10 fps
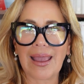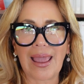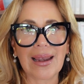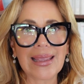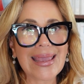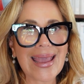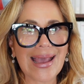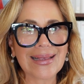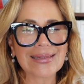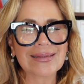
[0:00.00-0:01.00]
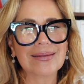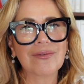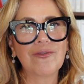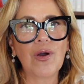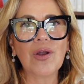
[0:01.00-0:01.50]
les,
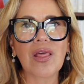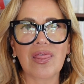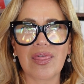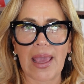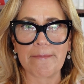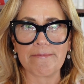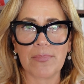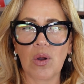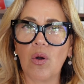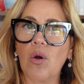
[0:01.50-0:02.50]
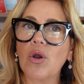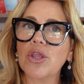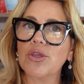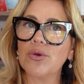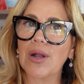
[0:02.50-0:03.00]
for them or
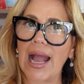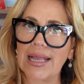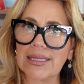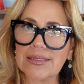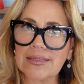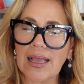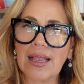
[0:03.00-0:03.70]
you guys.